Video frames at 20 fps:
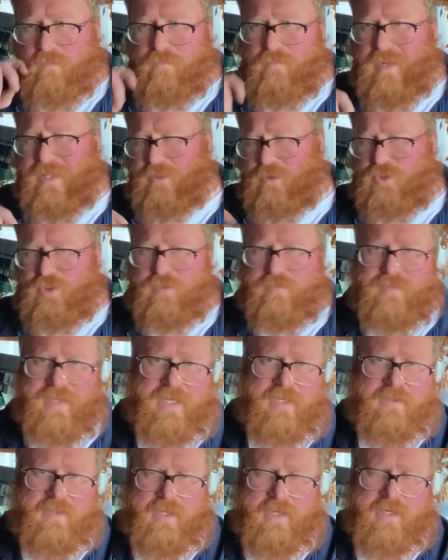Belgium,
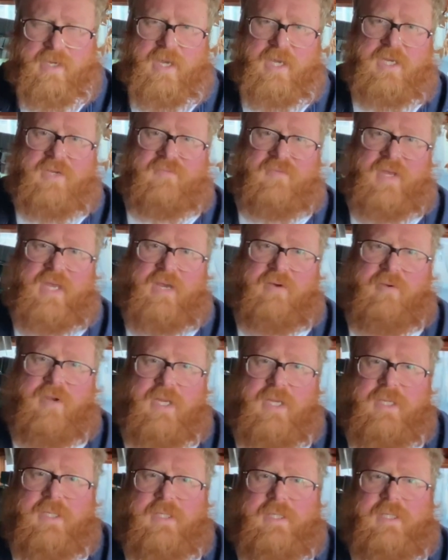that kind of
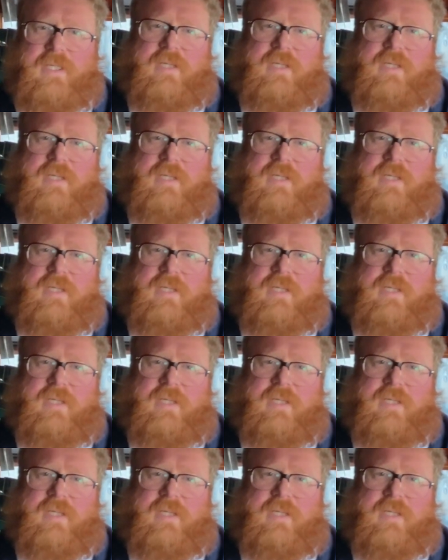area.